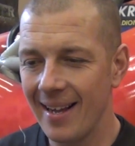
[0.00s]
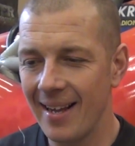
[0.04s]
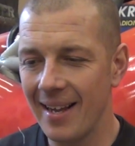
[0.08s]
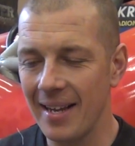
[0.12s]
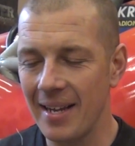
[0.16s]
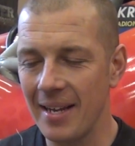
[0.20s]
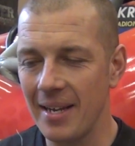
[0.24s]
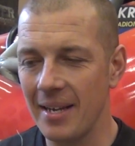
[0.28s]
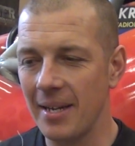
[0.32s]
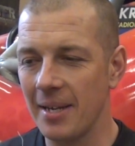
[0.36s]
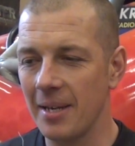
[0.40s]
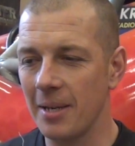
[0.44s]

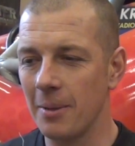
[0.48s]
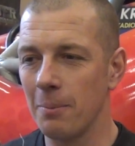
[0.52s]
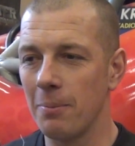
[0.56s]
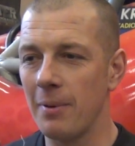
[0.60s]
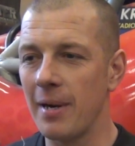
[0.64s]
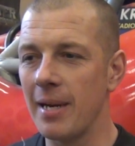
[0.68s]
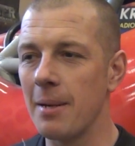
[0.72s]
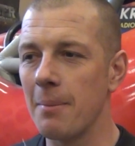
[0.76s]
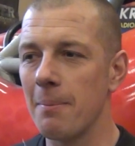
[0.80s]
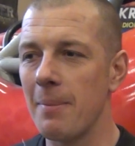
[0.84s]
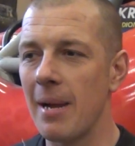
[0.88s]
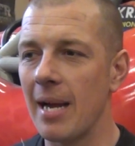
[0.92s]
You know,
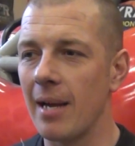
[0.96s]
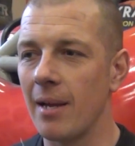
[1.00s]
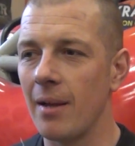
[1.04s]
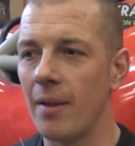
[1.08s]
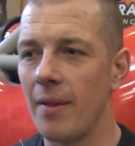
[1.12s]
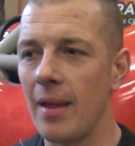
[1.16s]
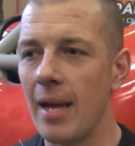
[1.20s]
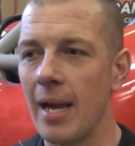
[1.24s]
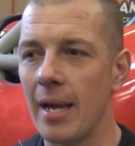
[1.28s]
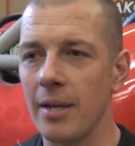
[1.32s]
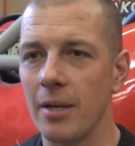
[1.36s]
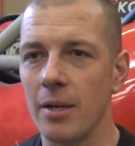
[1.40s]
bringing back
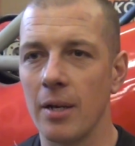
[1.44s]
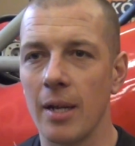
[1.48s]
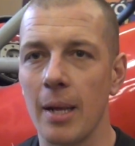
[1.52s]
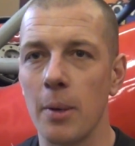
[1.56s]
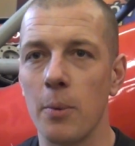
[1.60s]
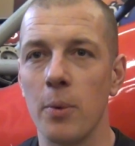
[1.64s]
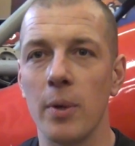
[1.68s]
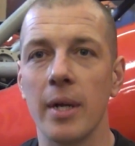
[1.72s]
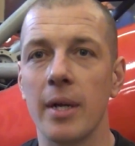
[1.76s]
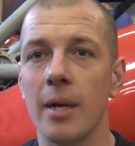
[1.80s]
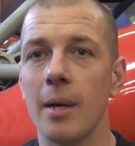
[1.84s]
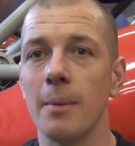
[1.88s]
on that, you know,
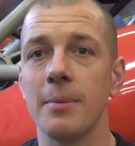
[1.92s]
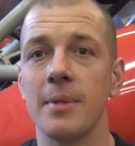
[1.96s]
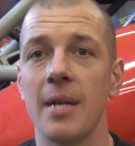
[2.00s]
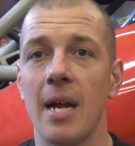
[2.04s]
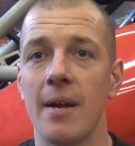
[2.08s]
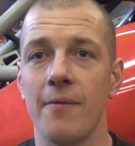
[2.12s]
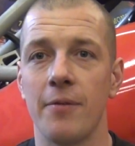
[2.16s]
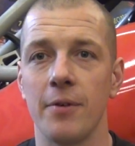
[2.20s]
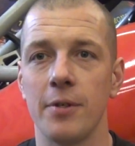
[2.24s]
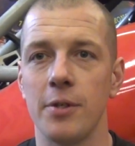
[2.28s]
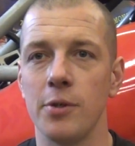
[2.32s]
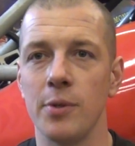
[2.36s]
like when it comes
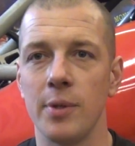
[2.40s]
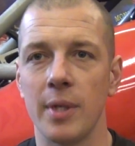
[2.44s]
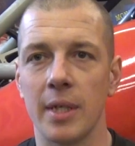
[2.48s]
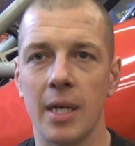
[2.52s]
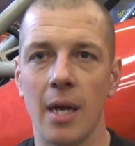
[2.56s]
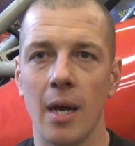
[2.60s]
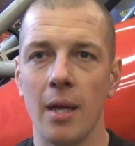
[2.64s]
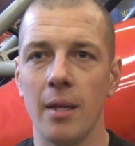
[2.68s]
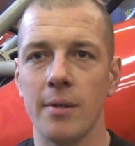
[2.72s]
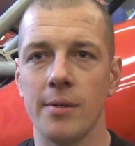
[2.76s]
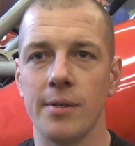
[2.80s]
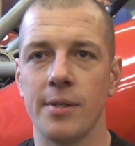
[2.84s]
time for doing the
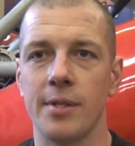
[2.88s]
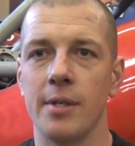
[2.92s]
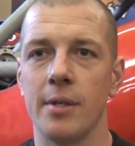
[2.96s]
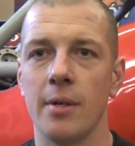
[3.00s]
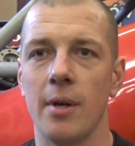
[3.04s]
colors,